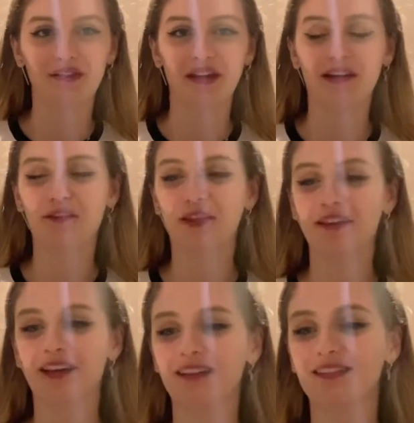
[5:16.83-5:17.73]
So if there's
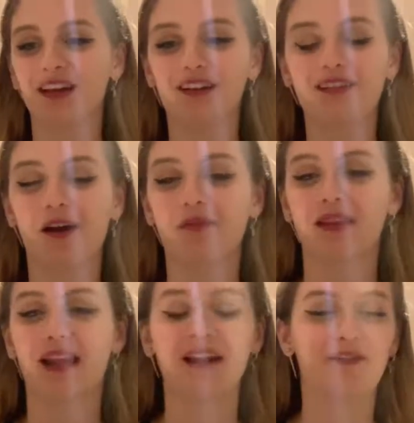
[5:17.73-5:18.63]
like certain times
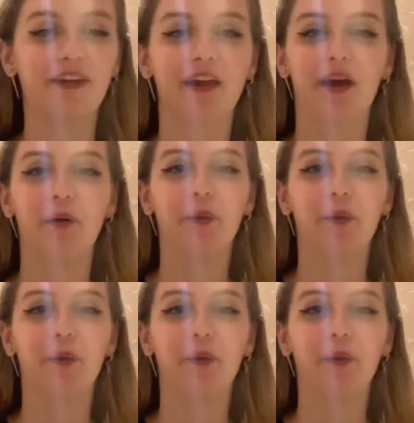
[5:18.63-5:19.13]
in any video